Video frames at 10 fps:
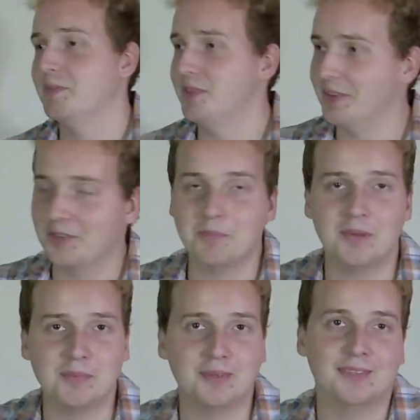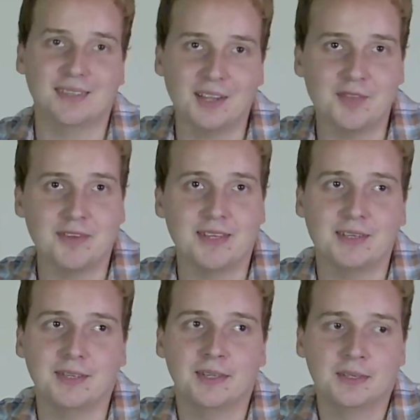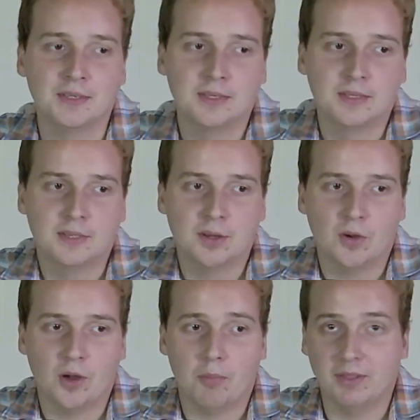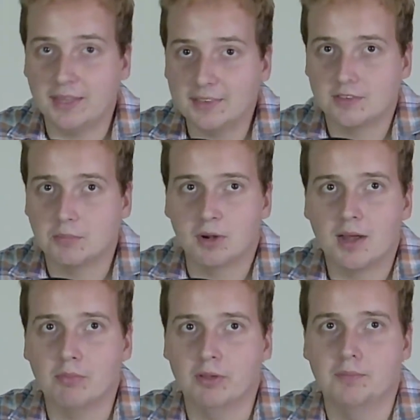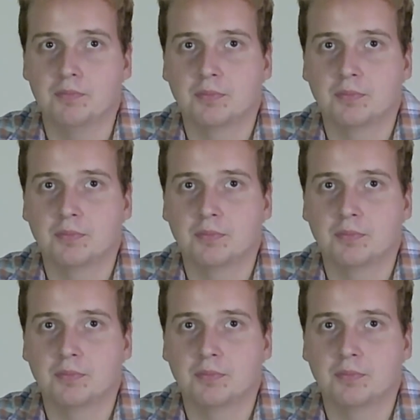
to talk to people in an elevator. But that's the problem.